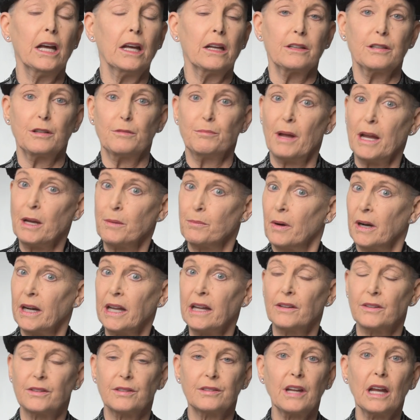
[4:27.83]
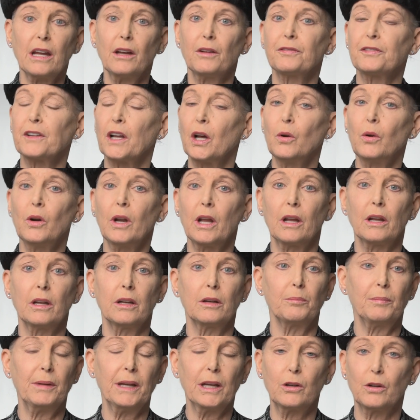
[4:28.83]
to make money and stay afloat
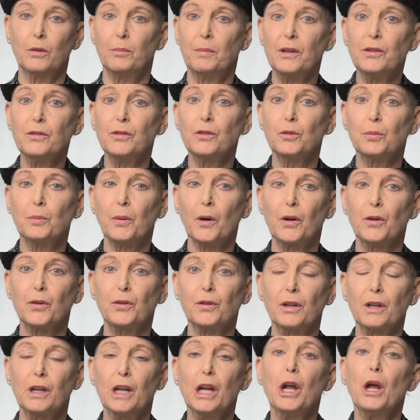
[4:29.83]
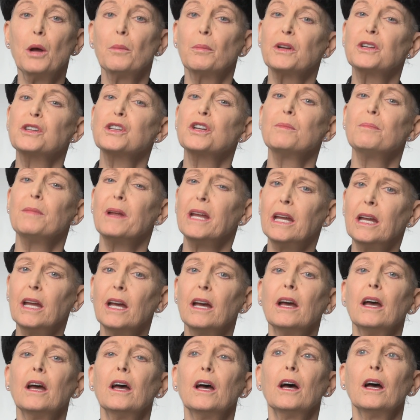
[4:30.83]
and be a good business person. But to me,
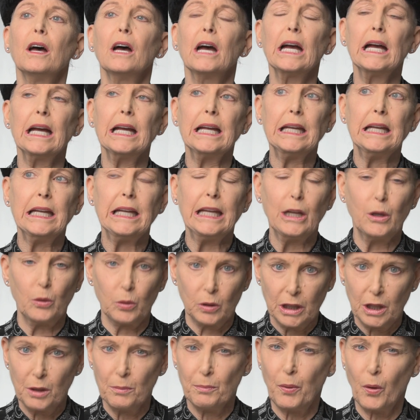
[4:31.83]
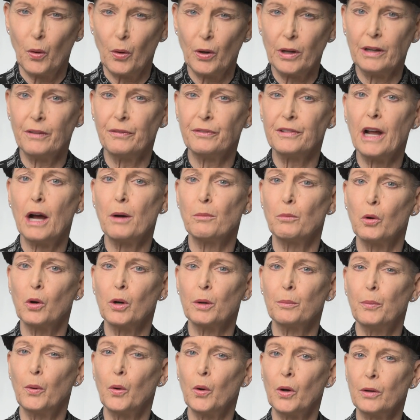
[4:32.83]
equally important, if not
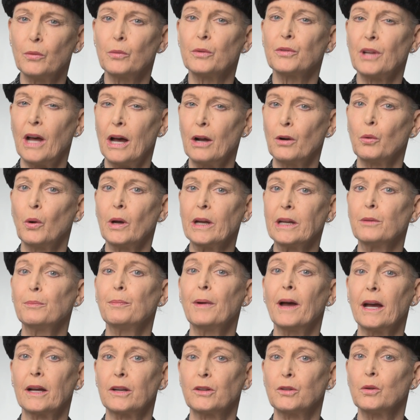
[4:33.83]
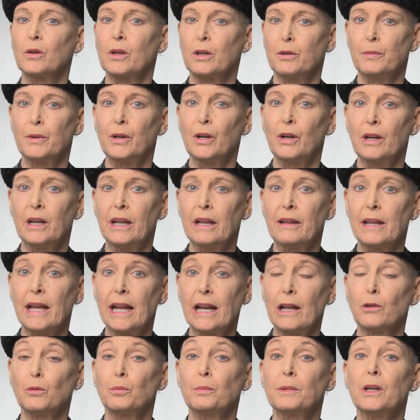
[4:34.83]
more important, was how do I give back to a community that
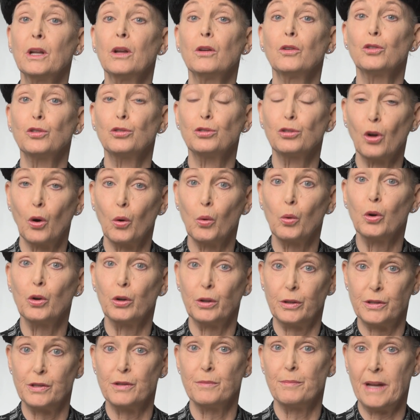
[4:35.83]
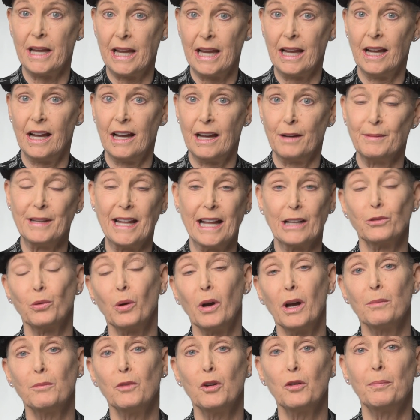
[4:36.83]
has been so good to me. I mean, that's
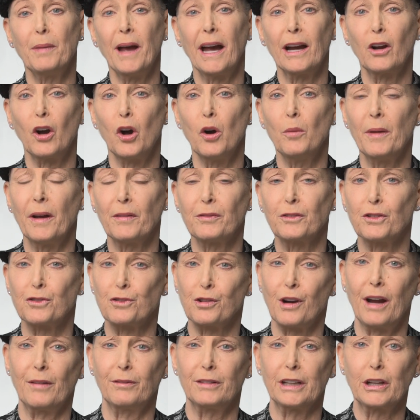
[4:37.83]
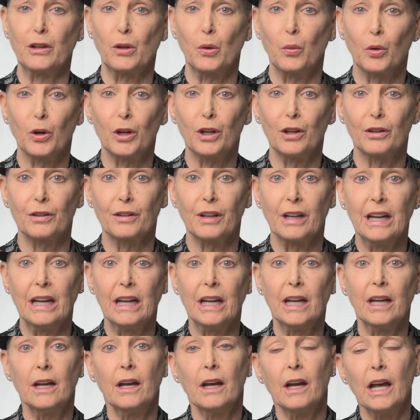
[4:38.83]
why I moved back home after traveling the world,
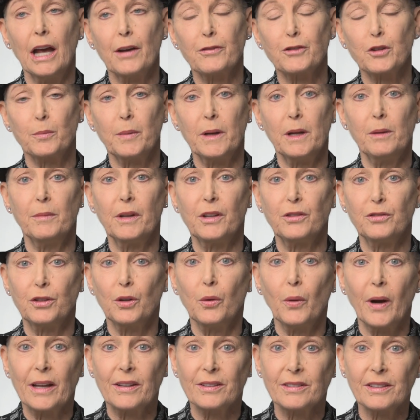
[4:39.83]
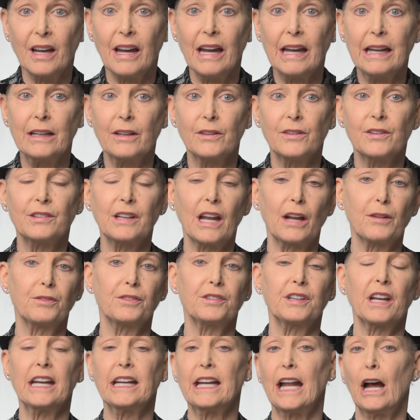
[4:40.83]
after being Miss USA. Instead of
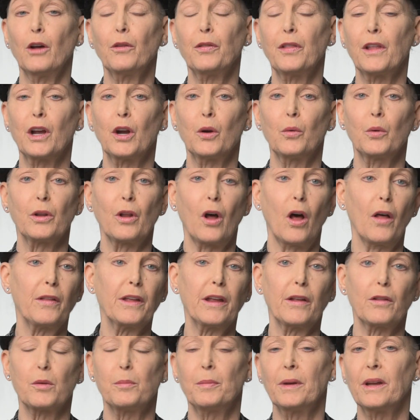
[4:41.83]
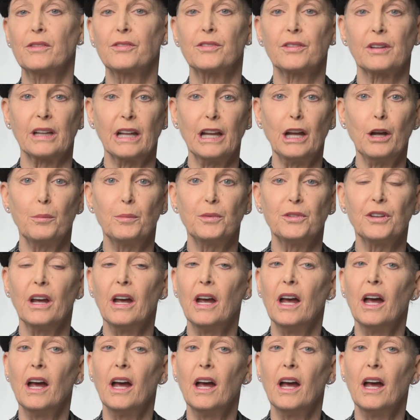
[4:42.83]
staying out there with all the other big celebs,